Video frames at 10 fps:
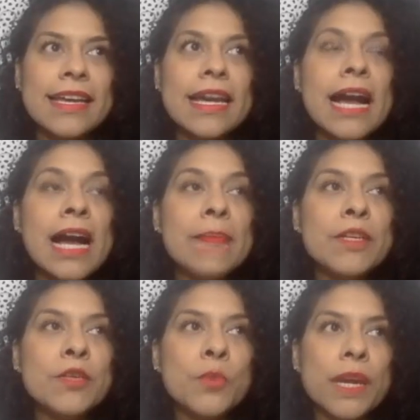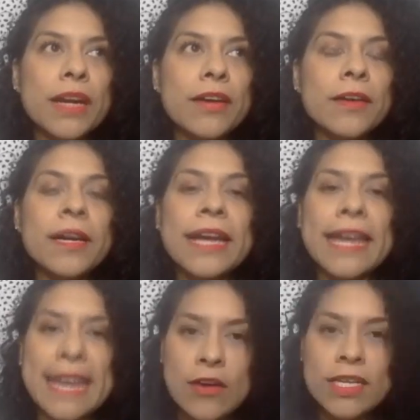common where,
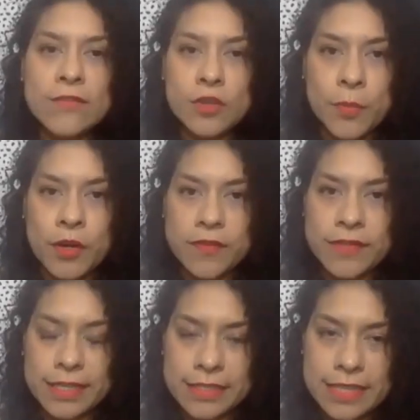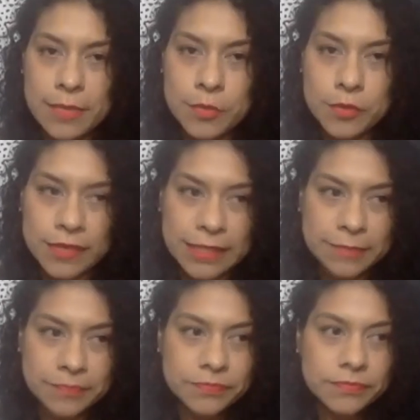and I'll give you a perfect example, right?
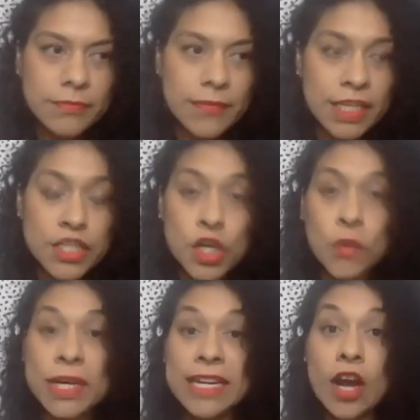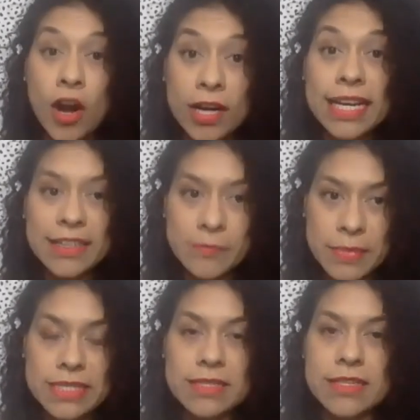So in our line of
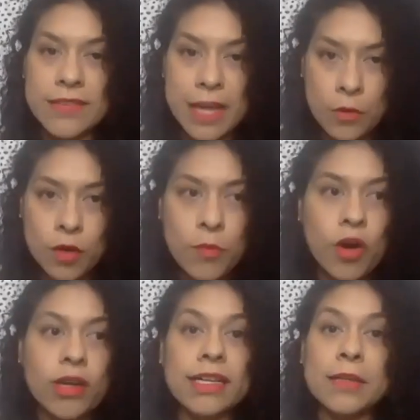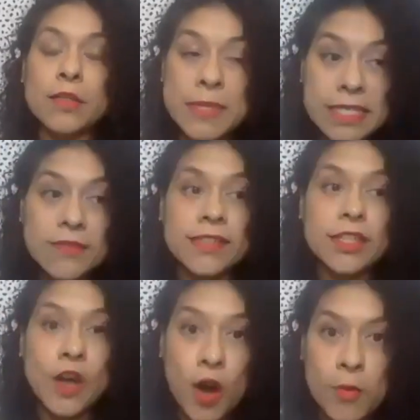business of network marketing,
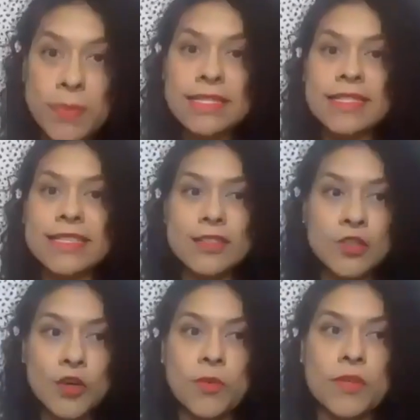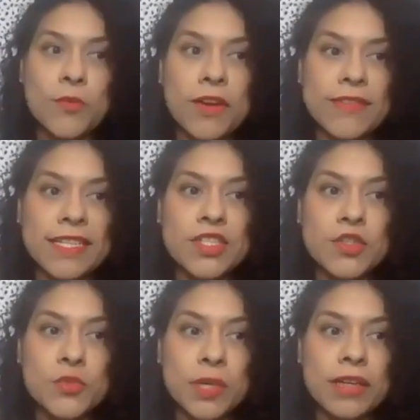specifically our business, with World
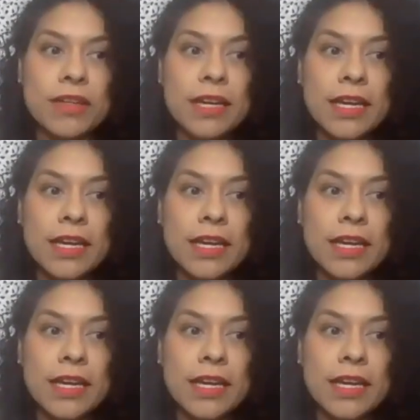Ventures, we're